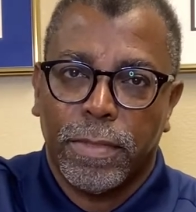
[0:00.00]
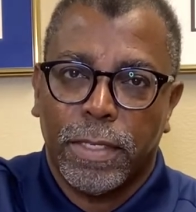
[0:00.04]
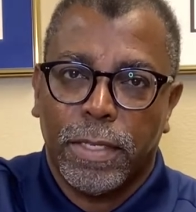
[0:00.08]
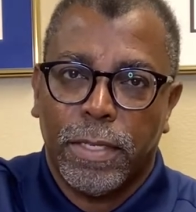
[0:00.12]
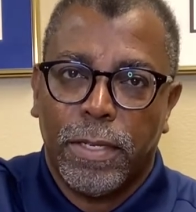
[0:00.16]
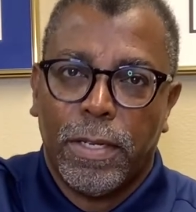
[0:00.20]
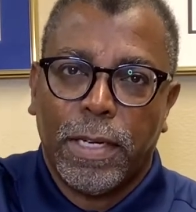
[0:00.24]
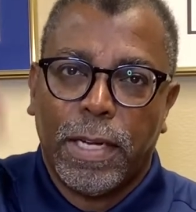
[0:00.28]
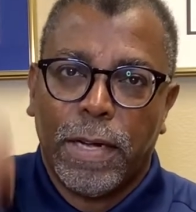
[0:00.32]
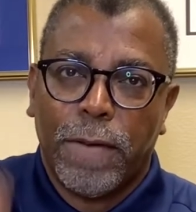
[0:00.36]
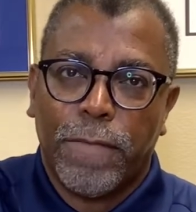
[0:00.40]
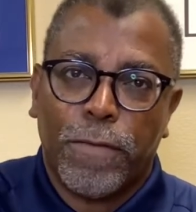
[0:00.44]

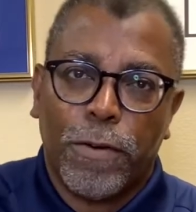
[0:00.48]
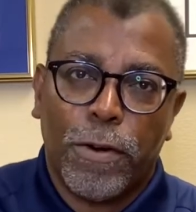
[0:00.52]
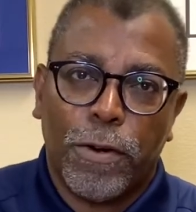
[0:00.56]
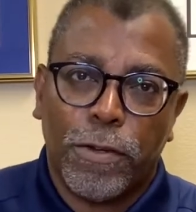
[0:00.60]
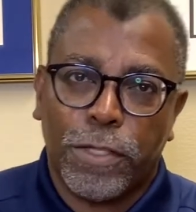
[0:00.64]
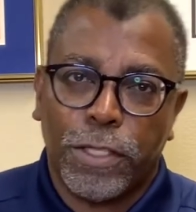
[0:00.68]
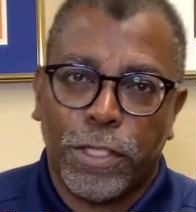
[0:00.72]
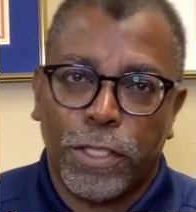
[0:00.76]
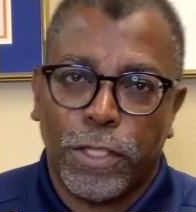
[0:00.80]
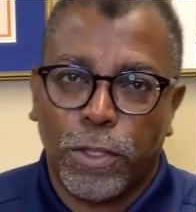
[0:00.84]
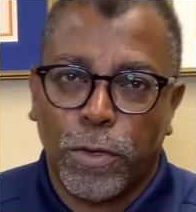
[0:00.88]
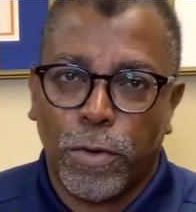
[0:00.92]
Look at
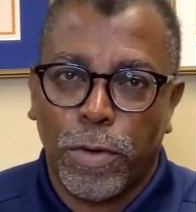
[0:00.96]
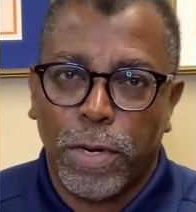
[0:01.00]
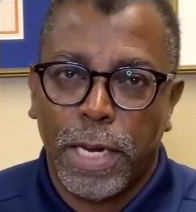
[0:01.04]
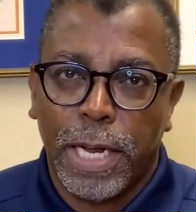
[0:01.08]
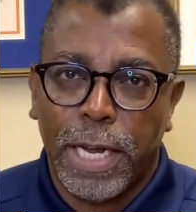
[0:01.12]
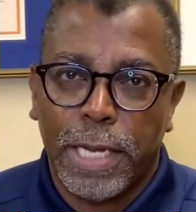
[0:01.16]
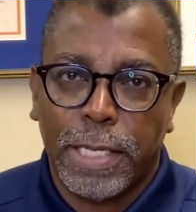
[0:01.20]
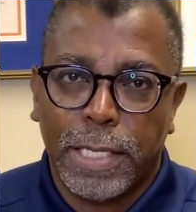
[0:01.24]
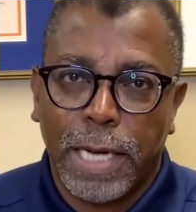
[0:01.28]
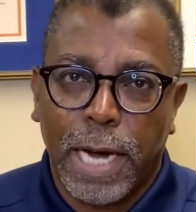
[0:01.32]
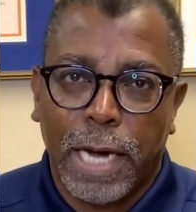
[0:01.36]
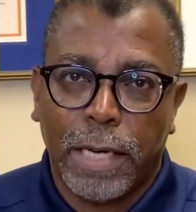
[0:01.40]
verses
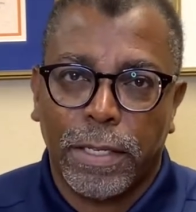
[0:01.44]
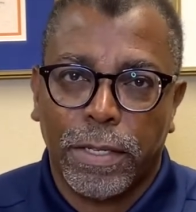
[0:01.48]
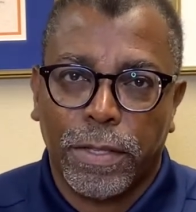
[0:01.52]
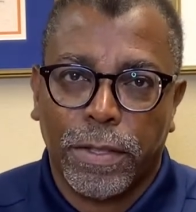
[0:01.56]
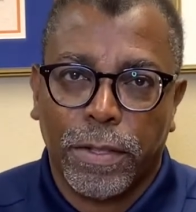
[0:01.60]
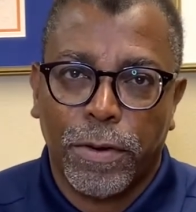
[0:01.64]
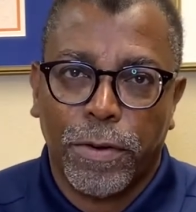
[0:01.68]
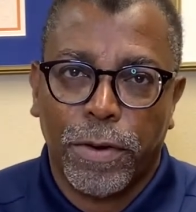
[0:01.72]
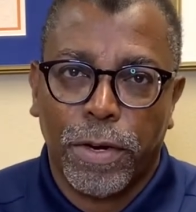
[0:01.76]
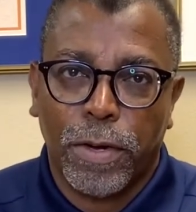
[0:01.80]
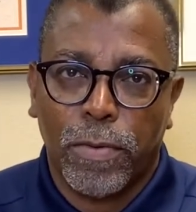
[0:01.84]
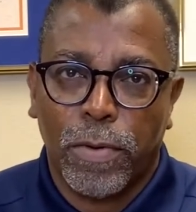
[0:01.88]
28 down to
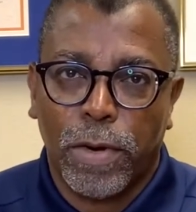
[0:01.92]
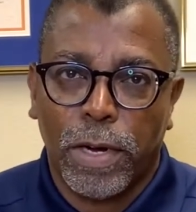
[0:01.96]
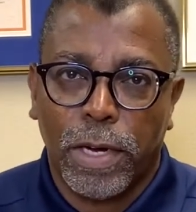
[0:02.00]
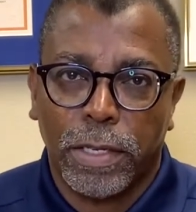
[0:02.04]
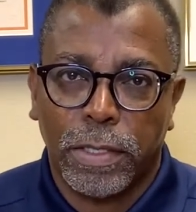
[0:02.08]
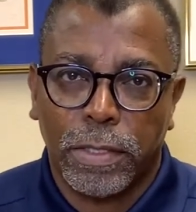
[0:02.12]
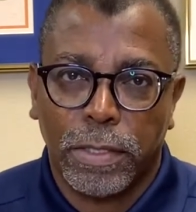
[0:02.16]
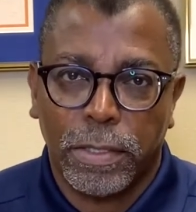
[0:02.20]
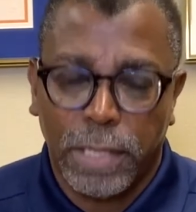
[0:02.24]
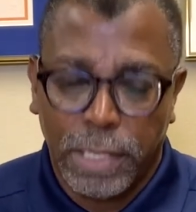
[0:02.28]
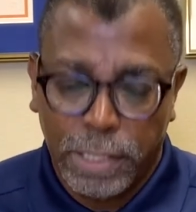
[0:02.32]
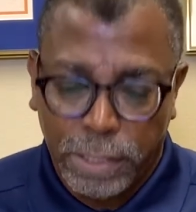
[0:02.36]
31.
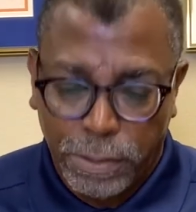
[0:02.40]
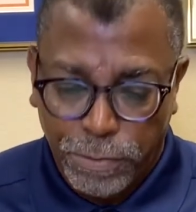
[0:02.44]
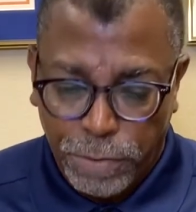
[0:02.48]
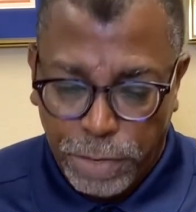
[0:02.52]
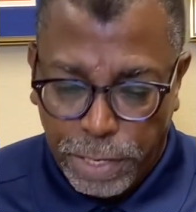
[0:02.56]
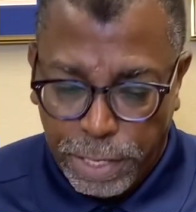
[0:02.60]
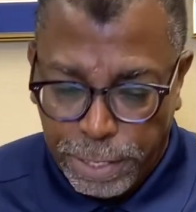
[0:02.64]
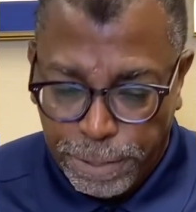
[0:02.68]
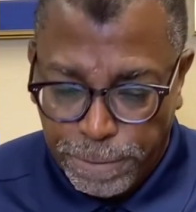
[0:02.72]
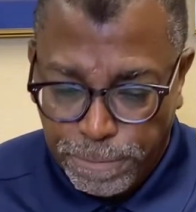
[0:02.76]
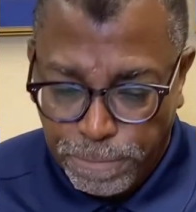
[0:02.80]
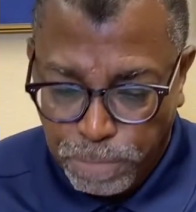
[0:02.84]
Let's
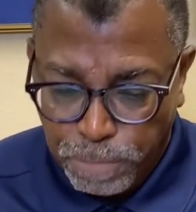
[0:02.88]
read.